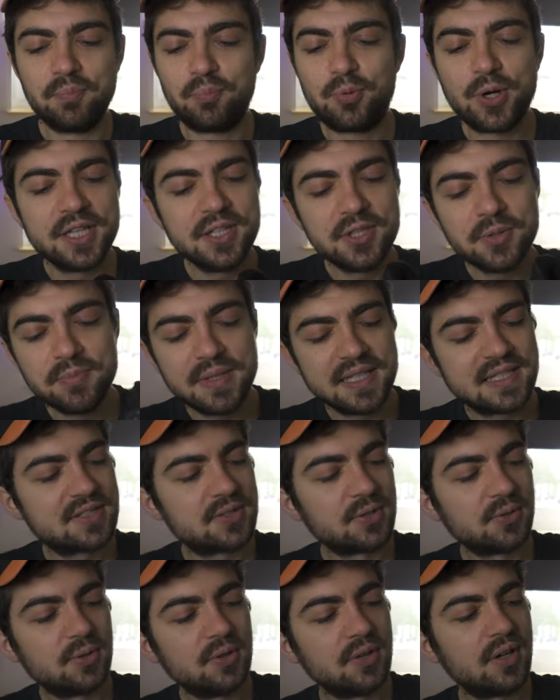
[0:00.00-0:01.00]
brand new
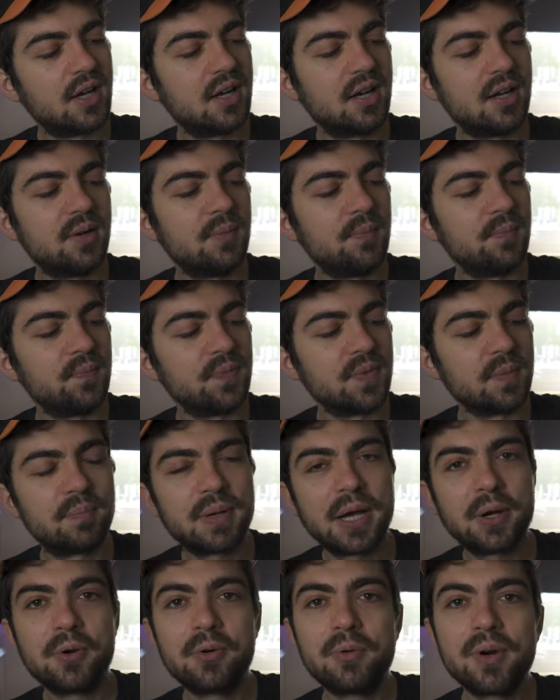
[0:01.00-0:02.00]
midsole, um,
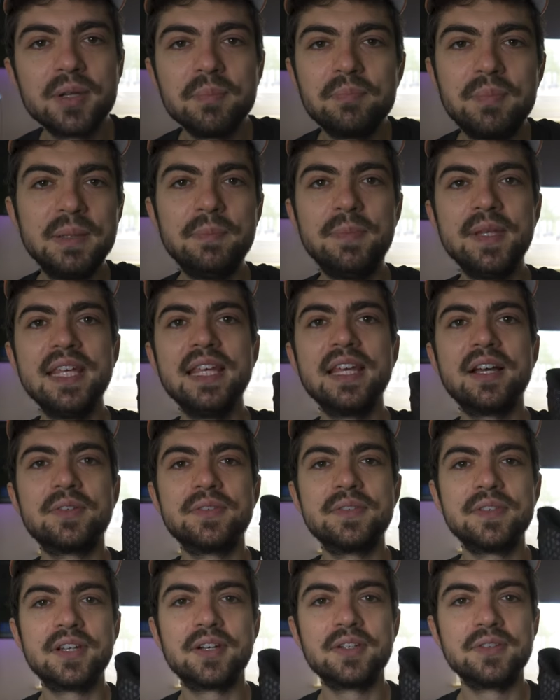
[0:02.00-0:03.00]
Power Run PB
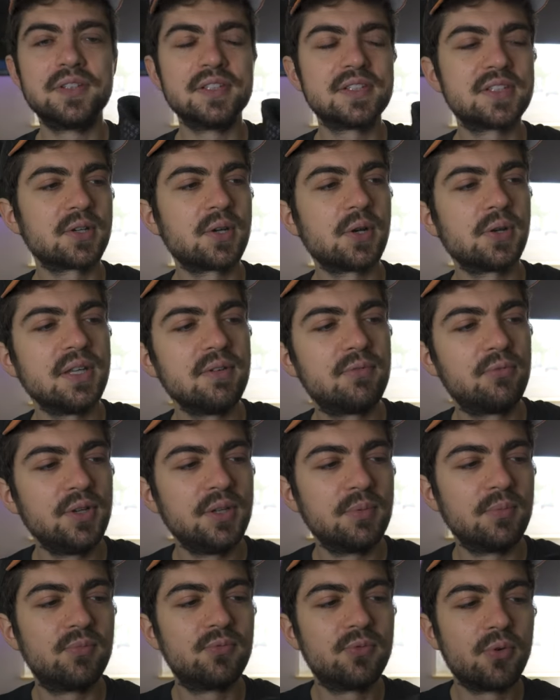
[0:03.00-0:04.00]
on, on the Saucony
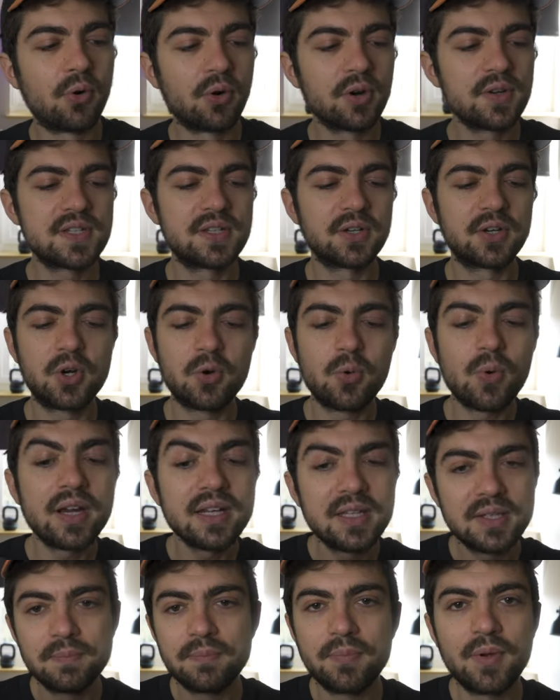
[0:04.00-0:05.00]
Freedom 4, so
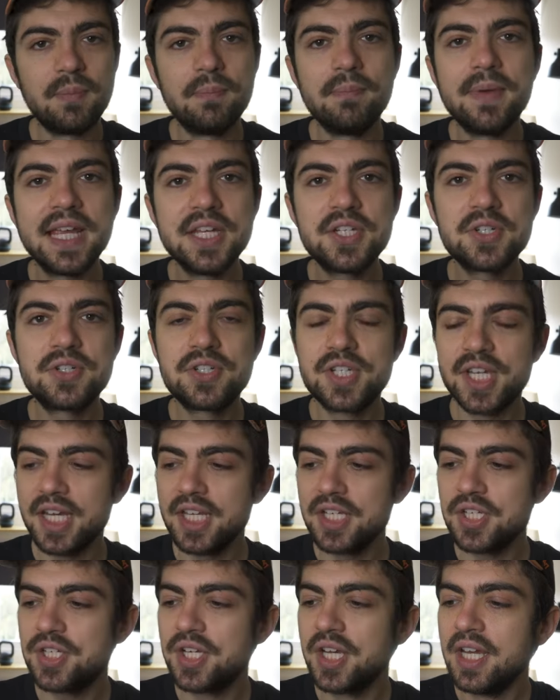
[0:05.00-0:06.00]
quite a, a major
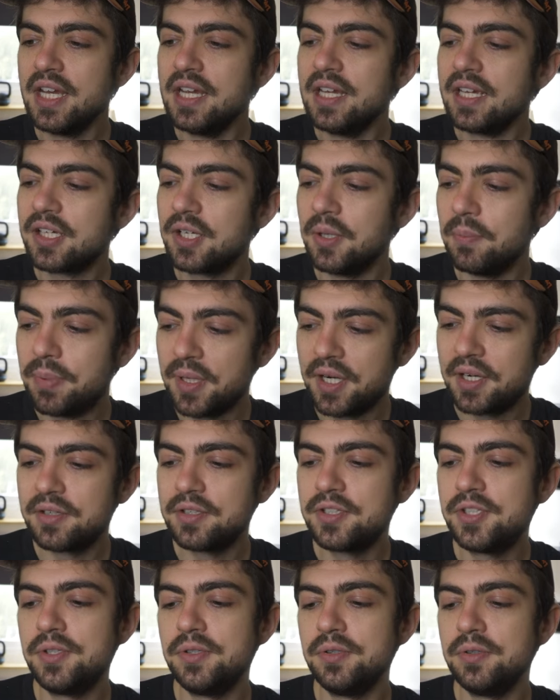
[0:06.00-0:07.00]
change
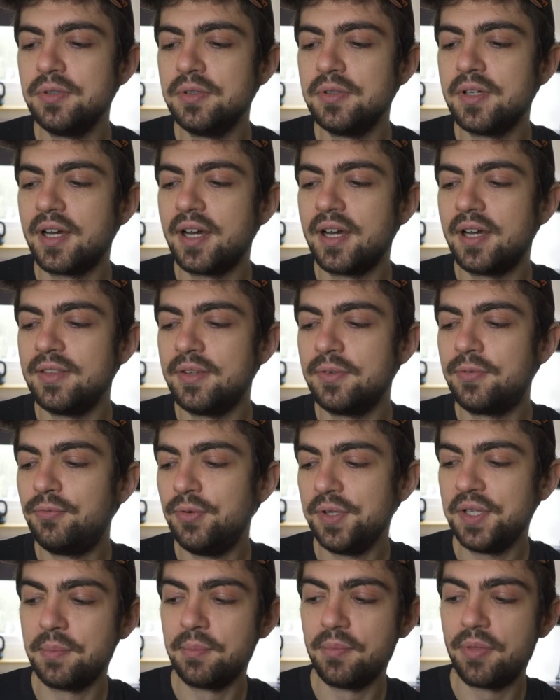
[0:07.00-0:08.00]
compared to uh, the
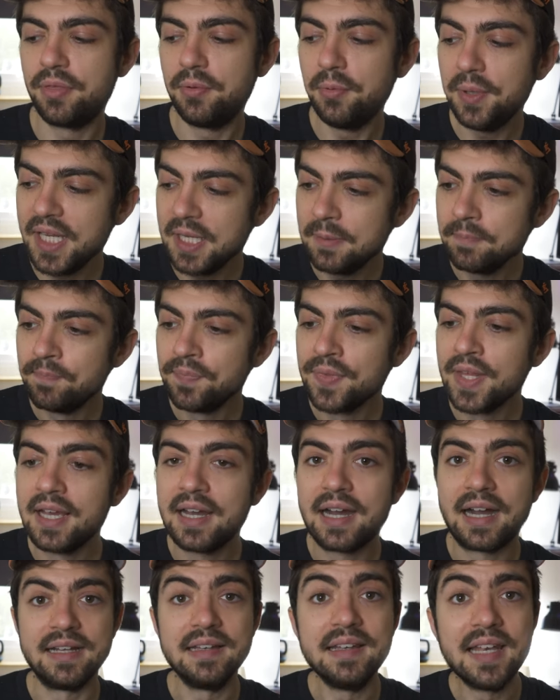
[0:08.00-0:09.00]
Freedom 3.
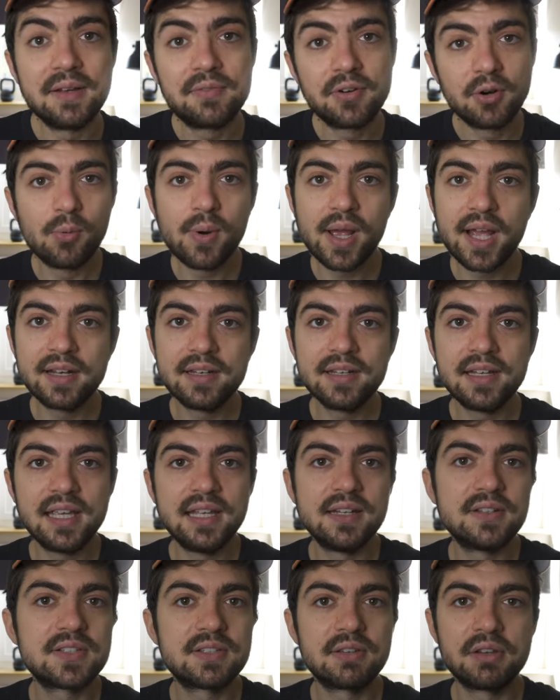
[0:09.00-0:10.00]
I never ran
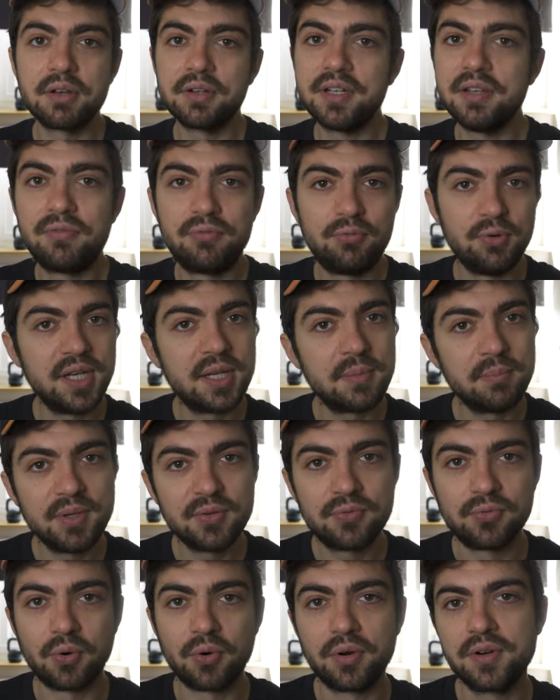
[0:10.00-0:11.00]
in a Saucony Freedom
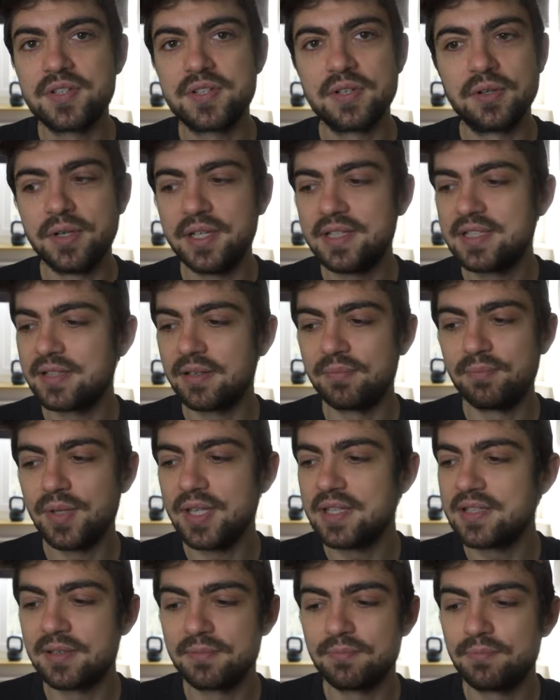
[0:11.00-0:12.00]
before, so it's, a,
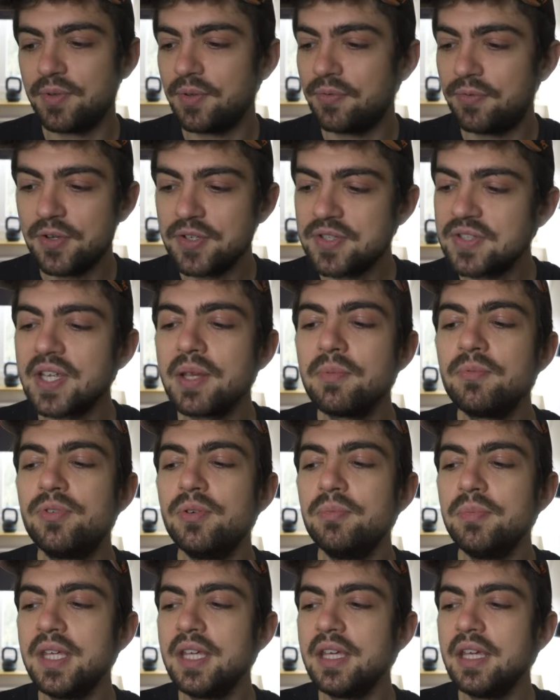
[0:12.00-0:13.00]
it's a, the first time
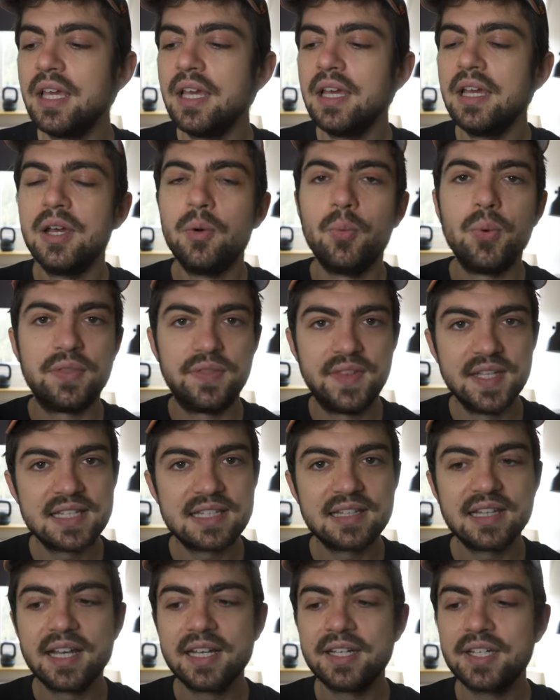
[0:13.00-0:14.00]
for me with
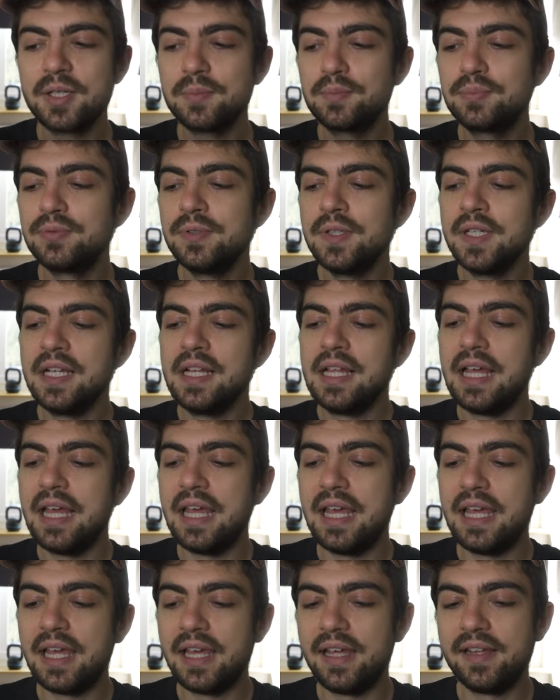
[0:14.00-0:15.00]
this lineup.
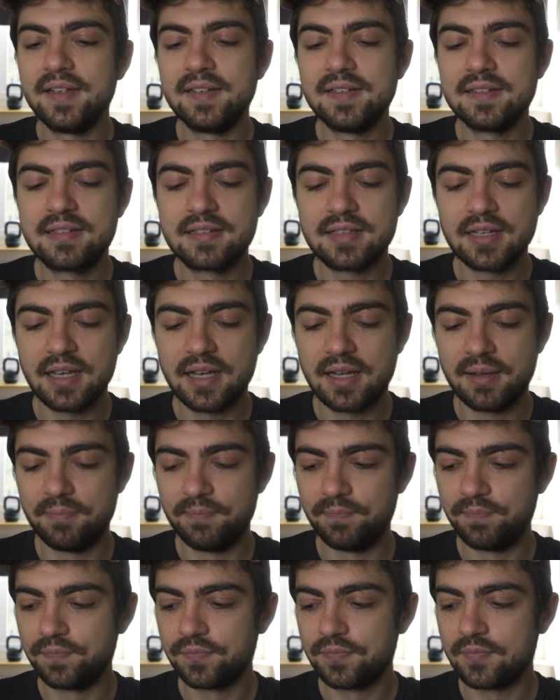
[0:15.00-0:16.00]
And
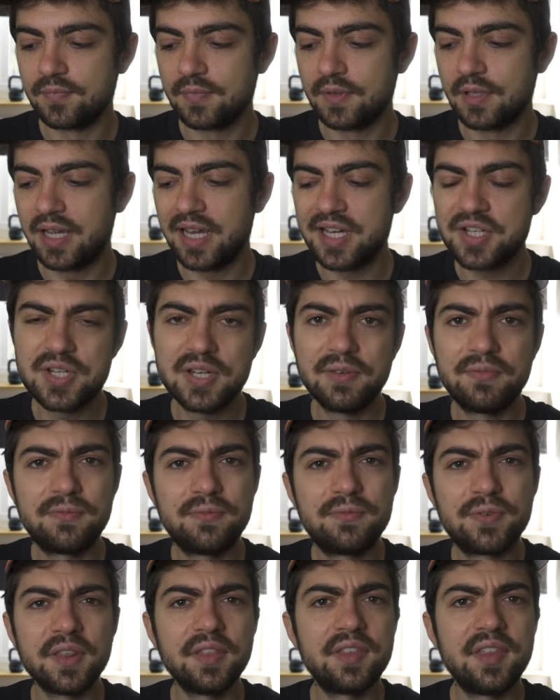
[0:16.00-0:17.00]
um, actually,
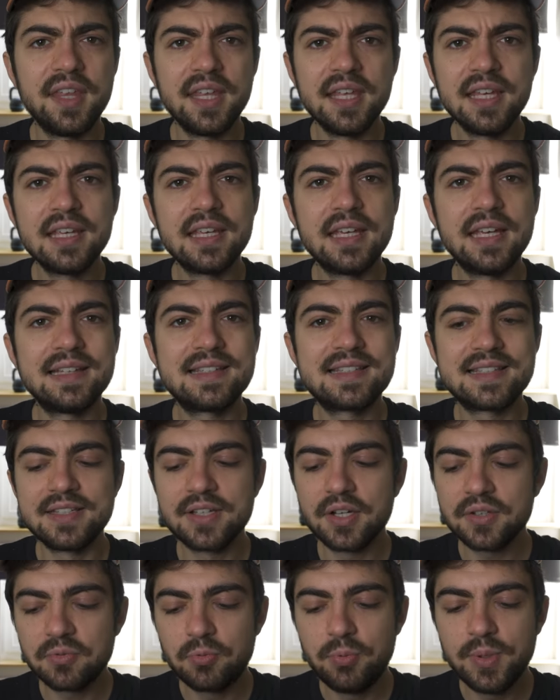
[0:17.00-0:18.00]
fun thing, it's
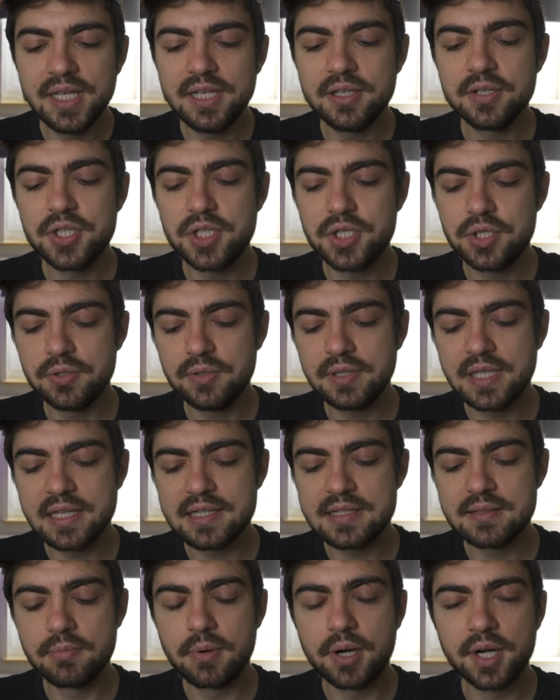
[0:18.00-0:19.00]
not really a shoe
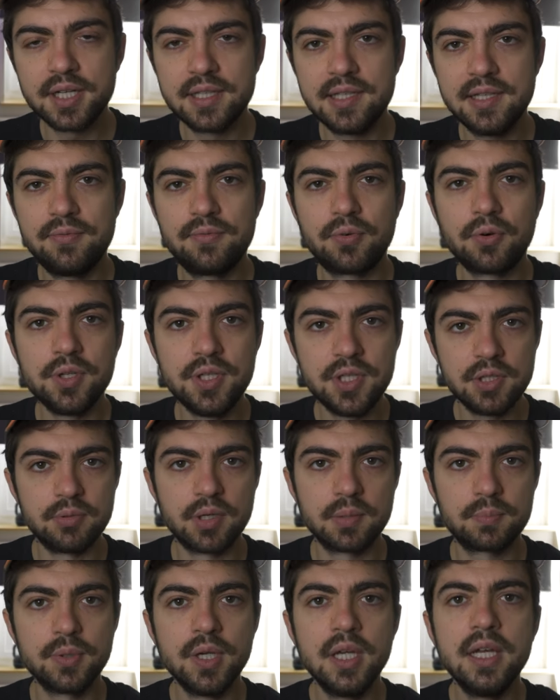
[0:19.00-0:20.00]
that's marketed for
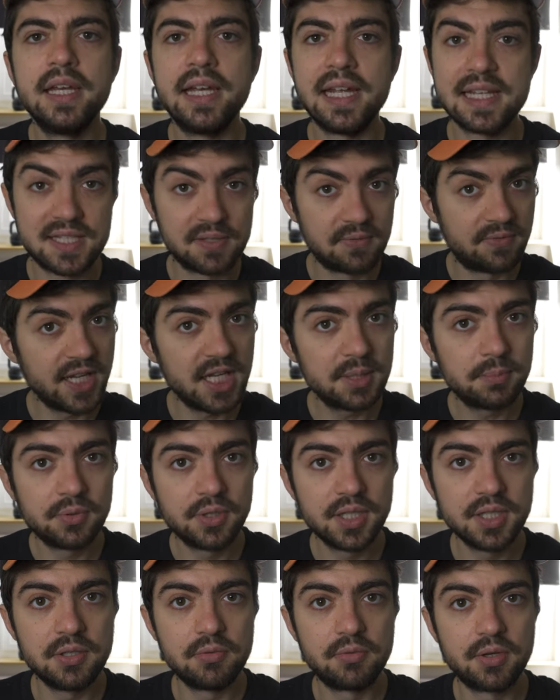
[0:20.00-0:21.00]
Europe. It's
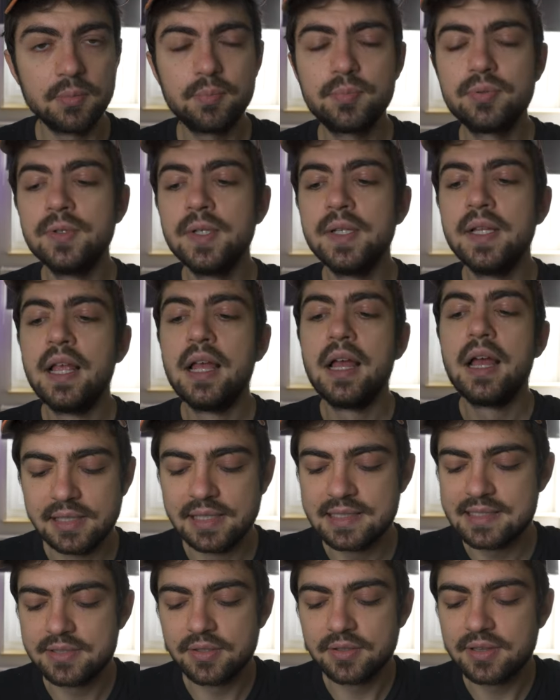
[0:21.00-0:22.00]
available in Europe.
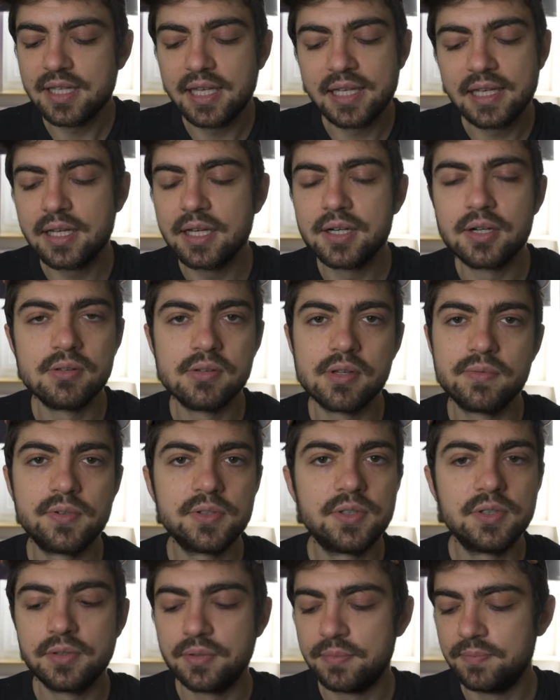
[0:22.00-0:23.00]
It's not like all
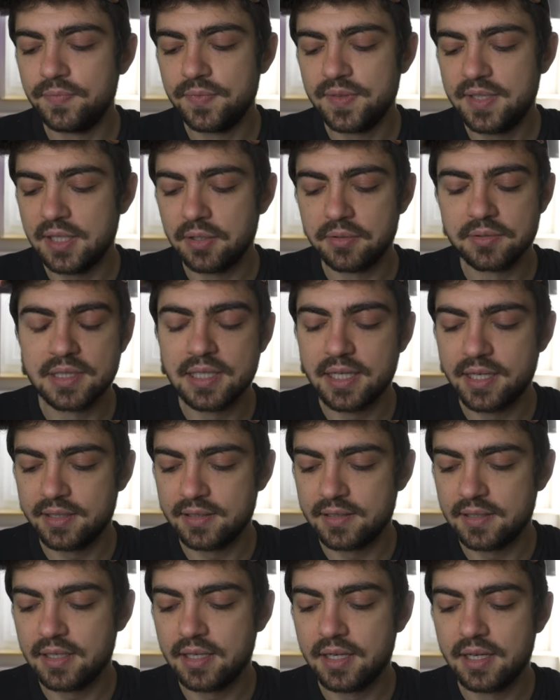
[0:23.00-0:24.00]
over the, the
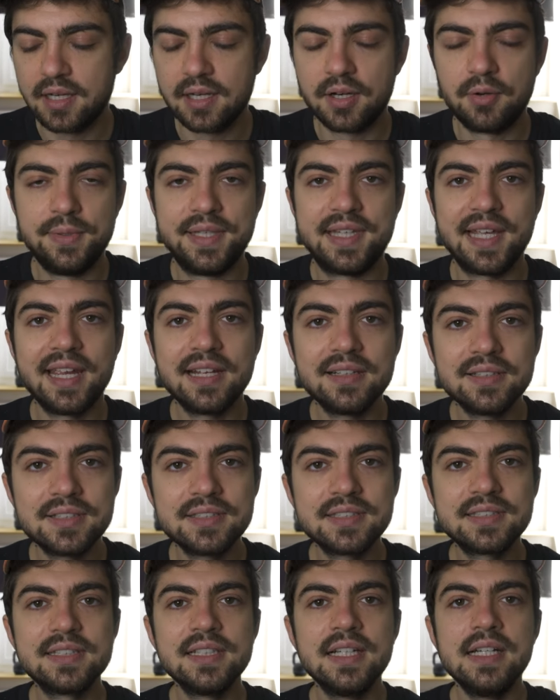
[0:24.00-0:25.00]
online uh,
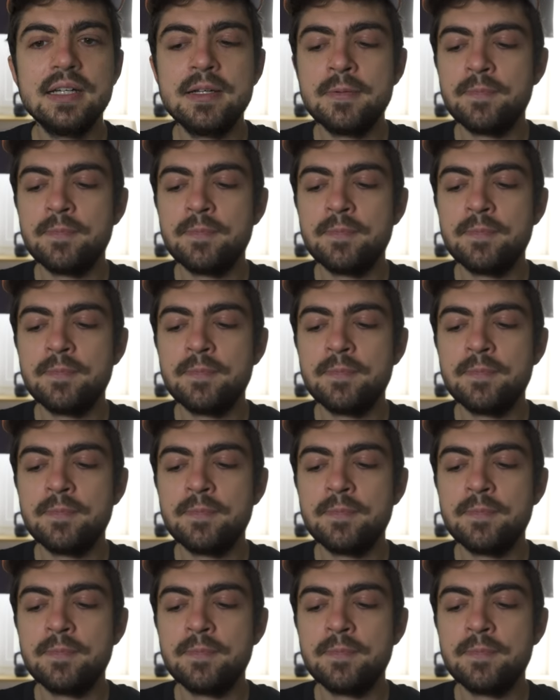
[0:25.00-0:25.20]
retailers.